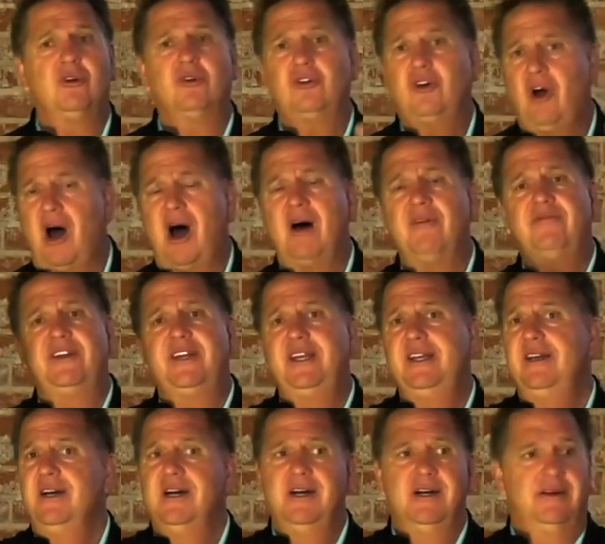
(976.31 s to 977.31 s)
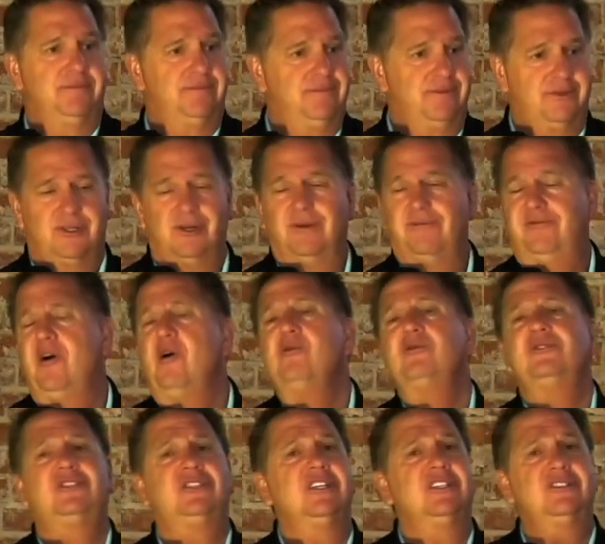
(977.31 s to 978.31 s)
coffee, phone
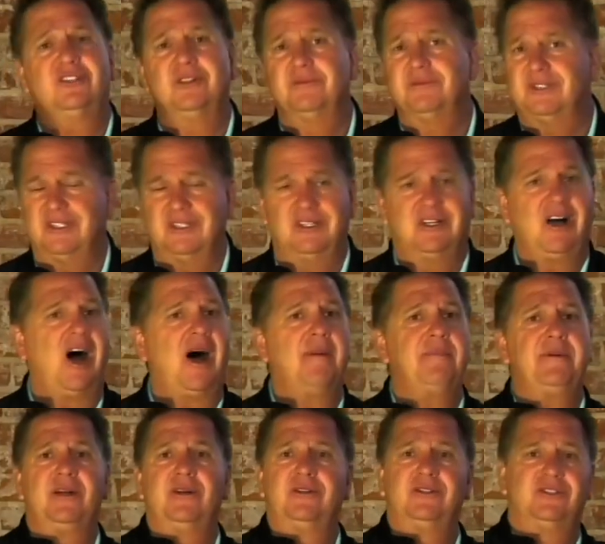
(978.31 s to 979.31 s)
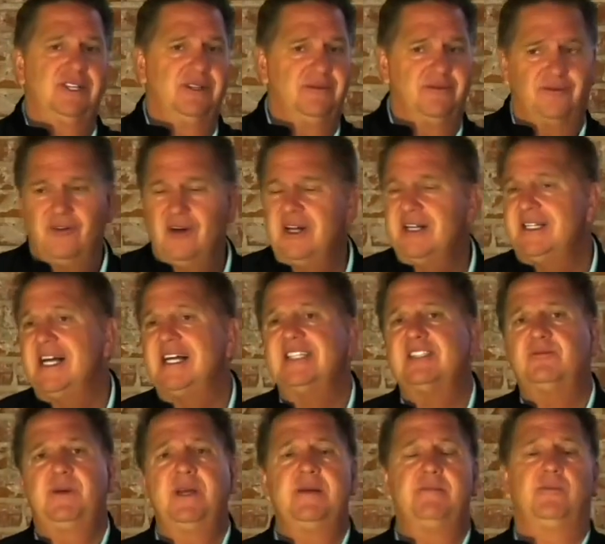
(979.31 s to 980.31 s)
systems and copiers and front
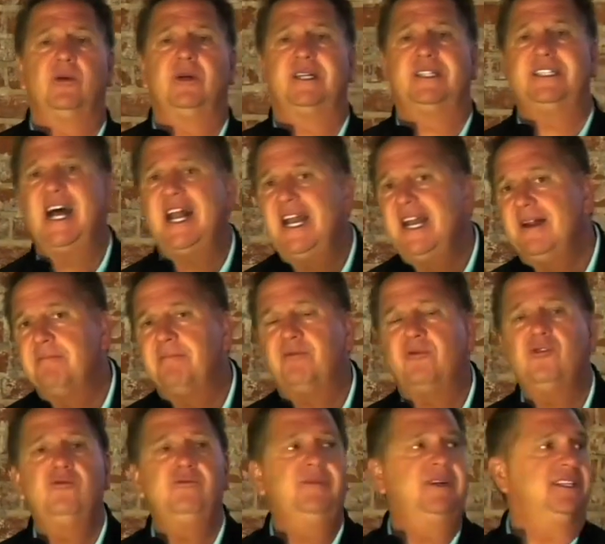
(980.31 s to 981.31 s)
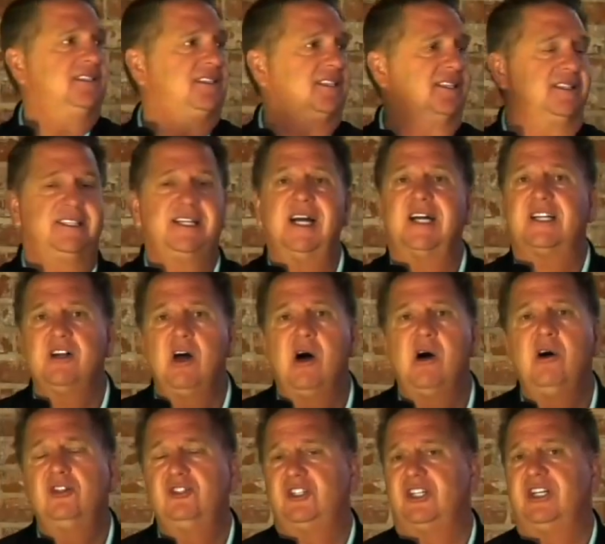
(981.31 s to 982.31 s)
desk people and tenant improvements and
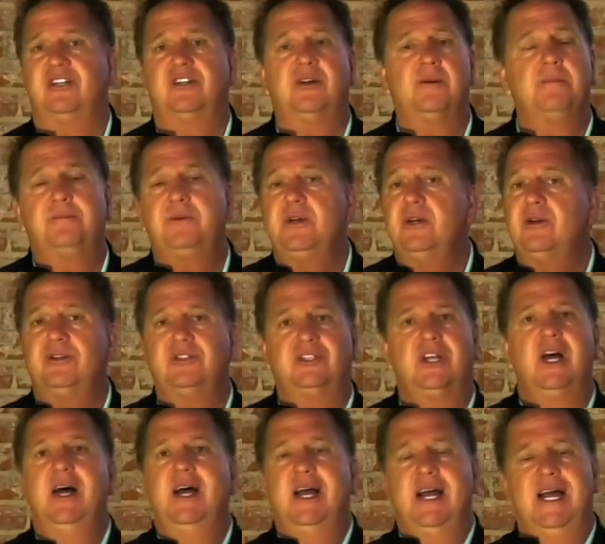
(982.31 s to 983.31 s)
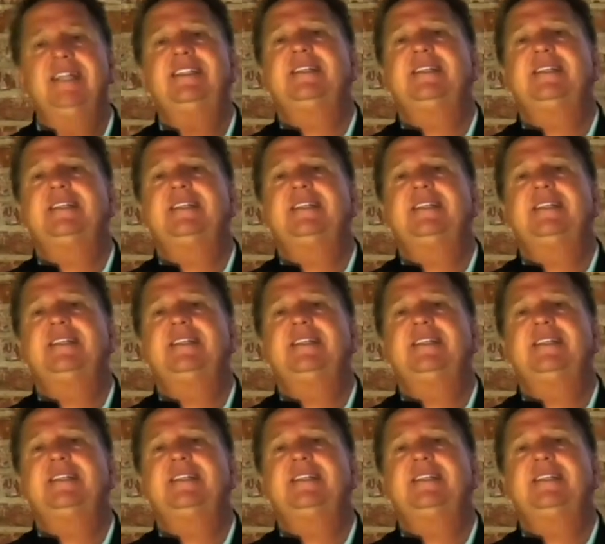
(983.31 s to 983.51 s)
technology and computers. It's a